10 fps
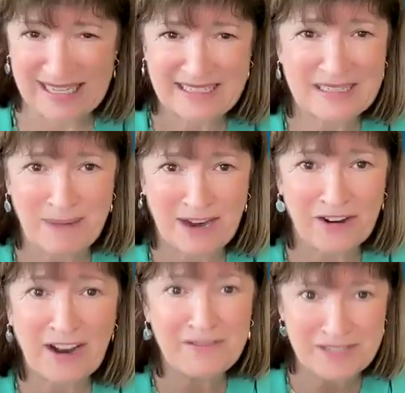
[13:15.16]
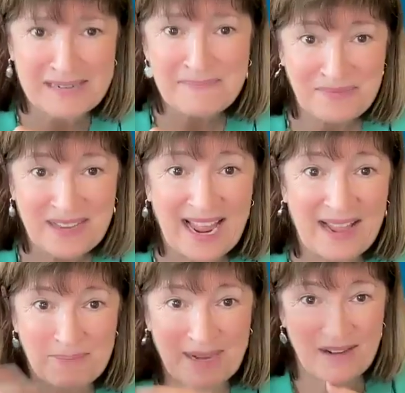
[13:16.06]
6 paragraphs,
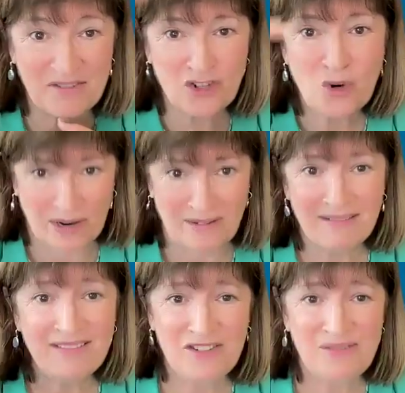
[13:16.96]
but it's short.